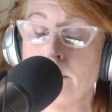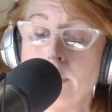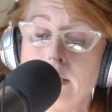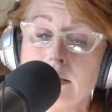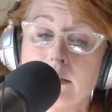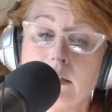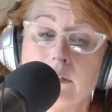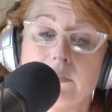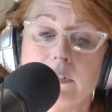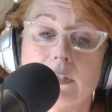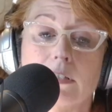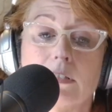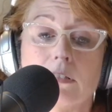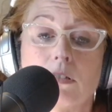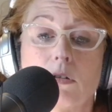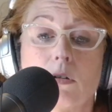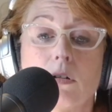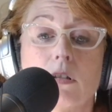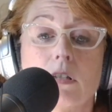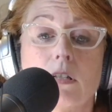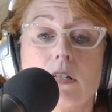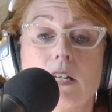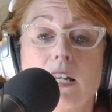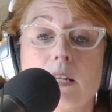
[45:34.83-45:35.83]
the best of it.
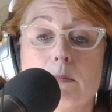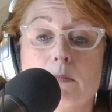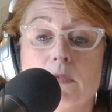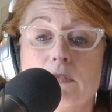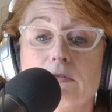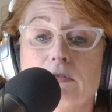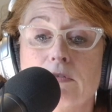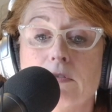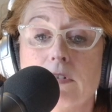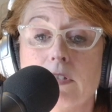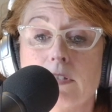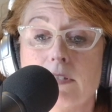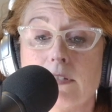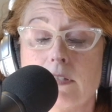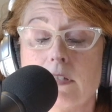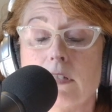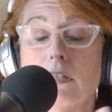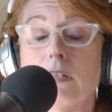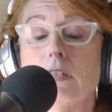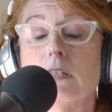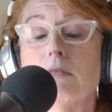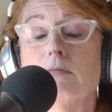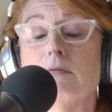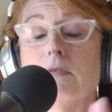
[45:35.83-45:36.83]
So the name of this,
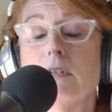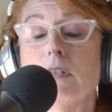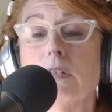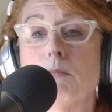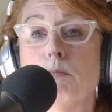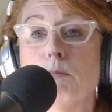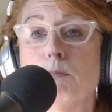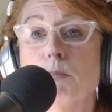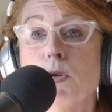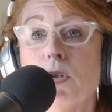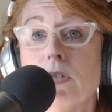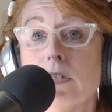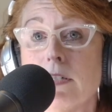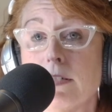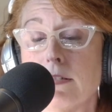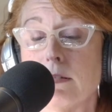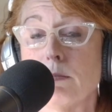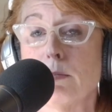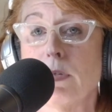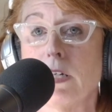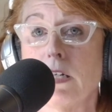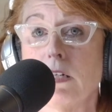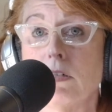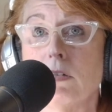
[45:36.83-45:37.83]
the book is
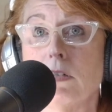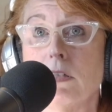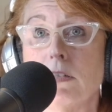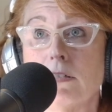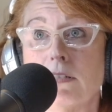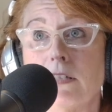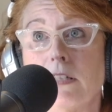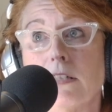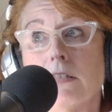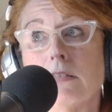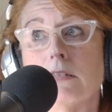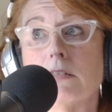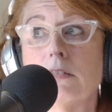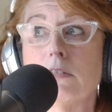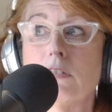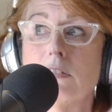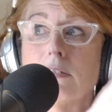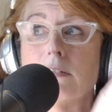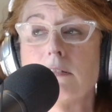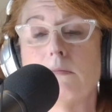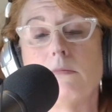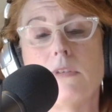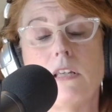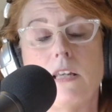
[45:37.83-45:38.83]
like
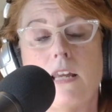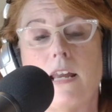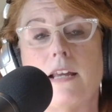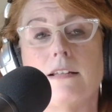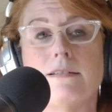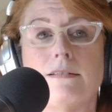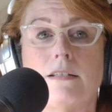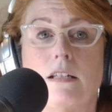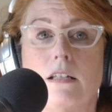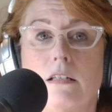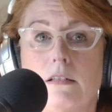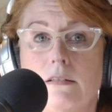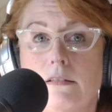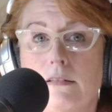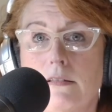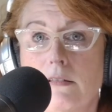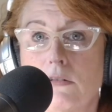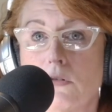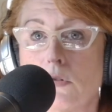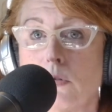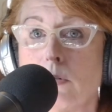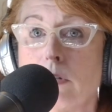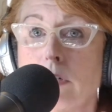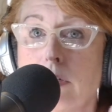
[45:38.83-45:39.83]
just essays,
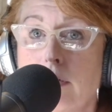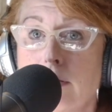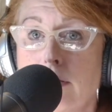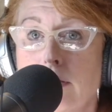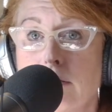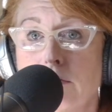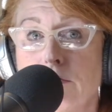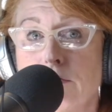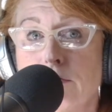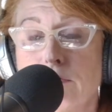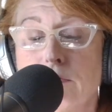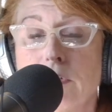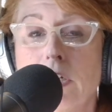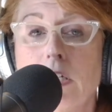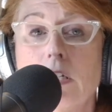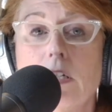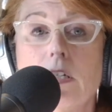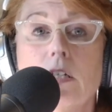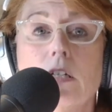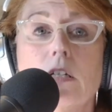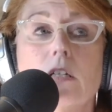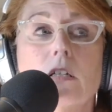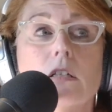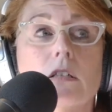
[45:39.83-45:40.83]
stories of
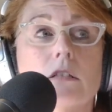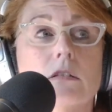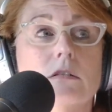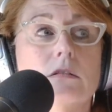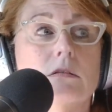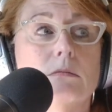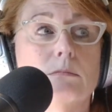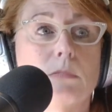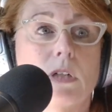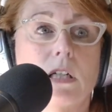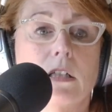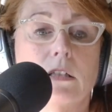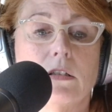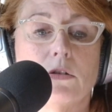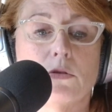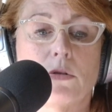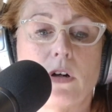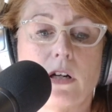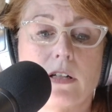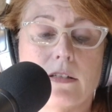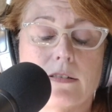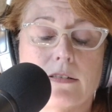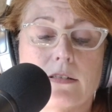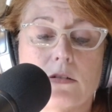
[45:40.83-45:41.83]
my
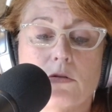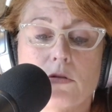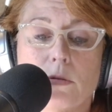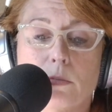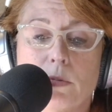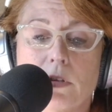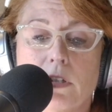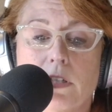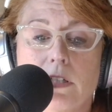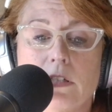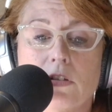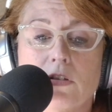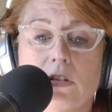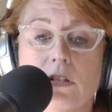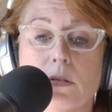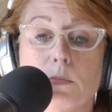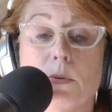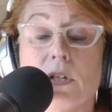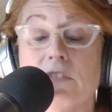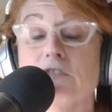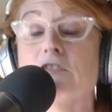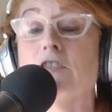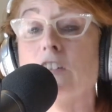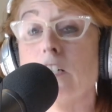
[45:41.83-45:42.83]
trials and tribulations,
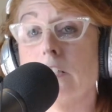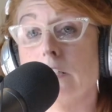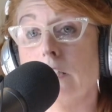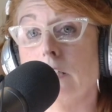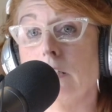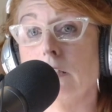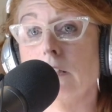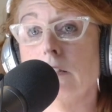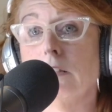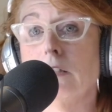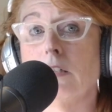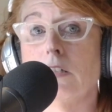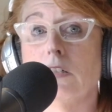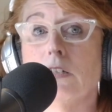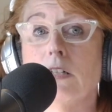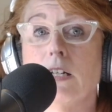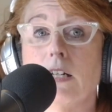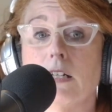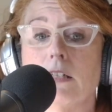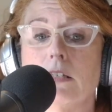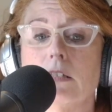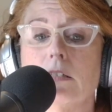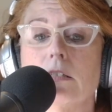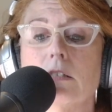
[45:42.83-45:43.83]
but funny,
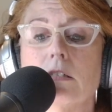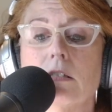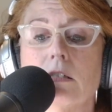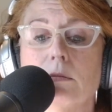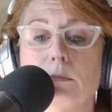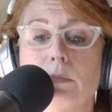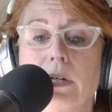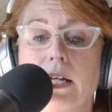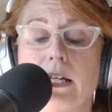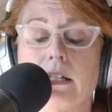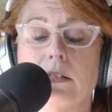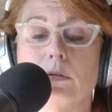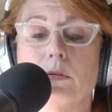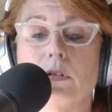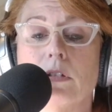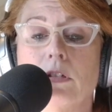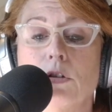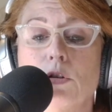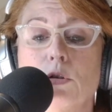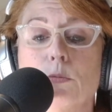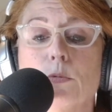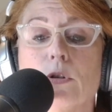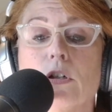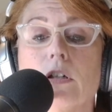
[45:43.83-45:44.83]
how to combat it with
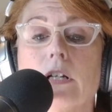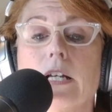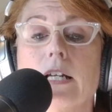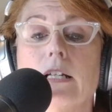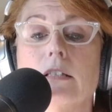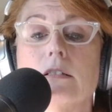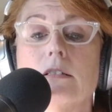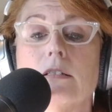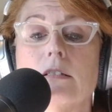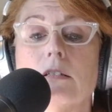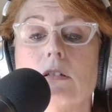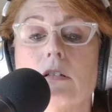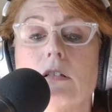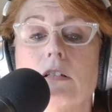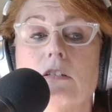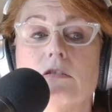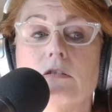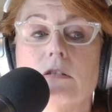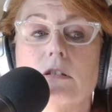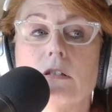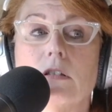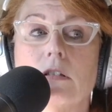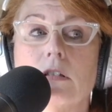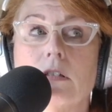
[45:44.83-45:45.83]
humor. And so
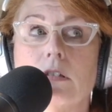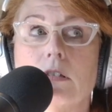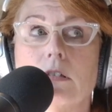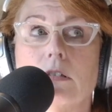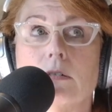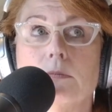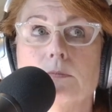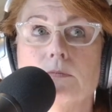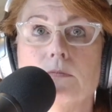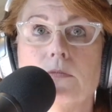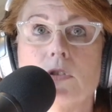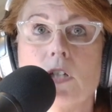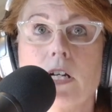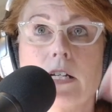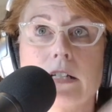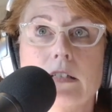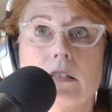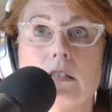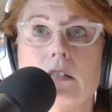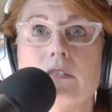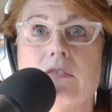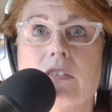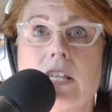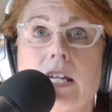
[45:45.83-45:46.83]
the
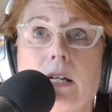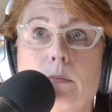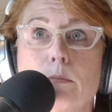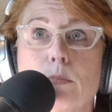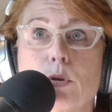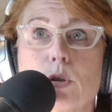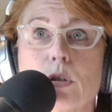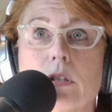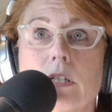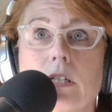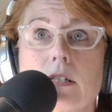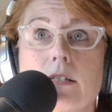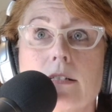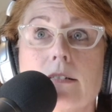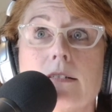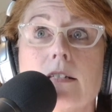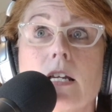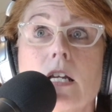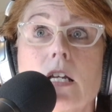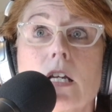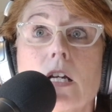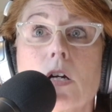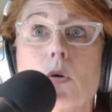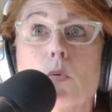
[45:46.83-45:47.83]
title of that book is
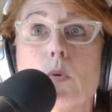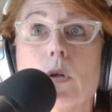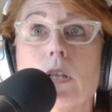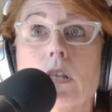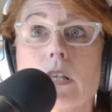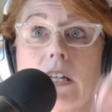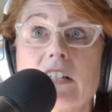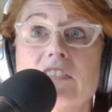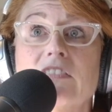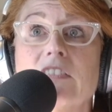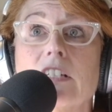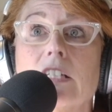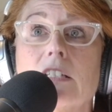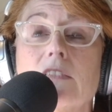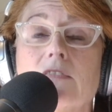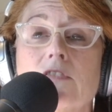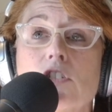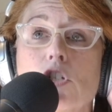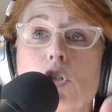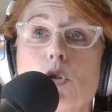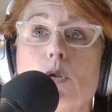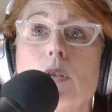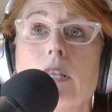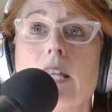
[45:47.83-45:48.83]
When Life
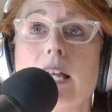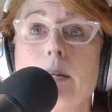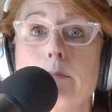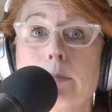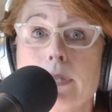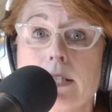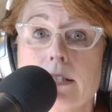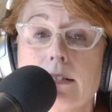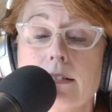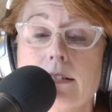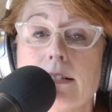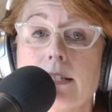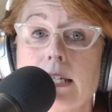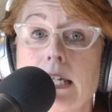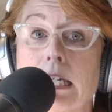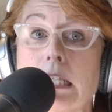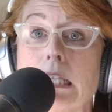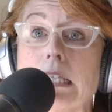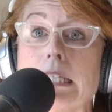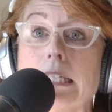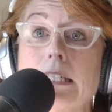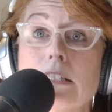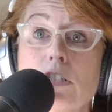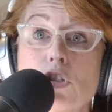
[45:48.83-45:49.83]
Gives You Lemons,
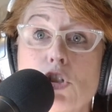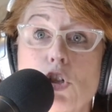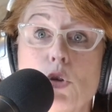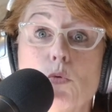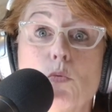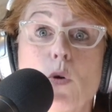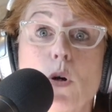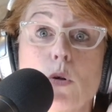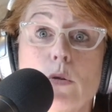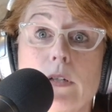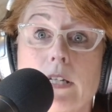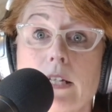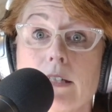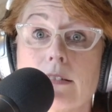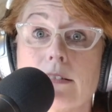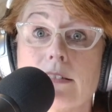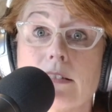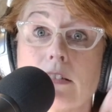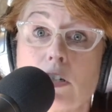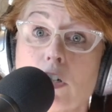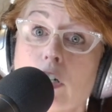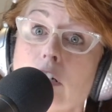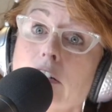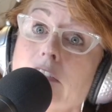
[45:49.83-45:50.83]
At Least You Won't Get
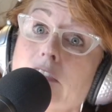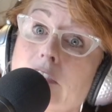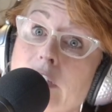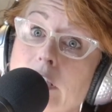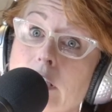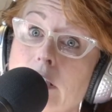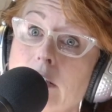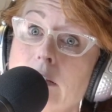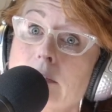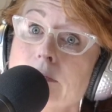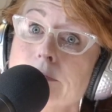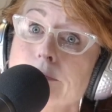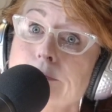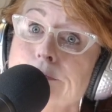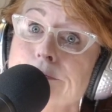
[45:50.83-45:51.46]
Scurvy.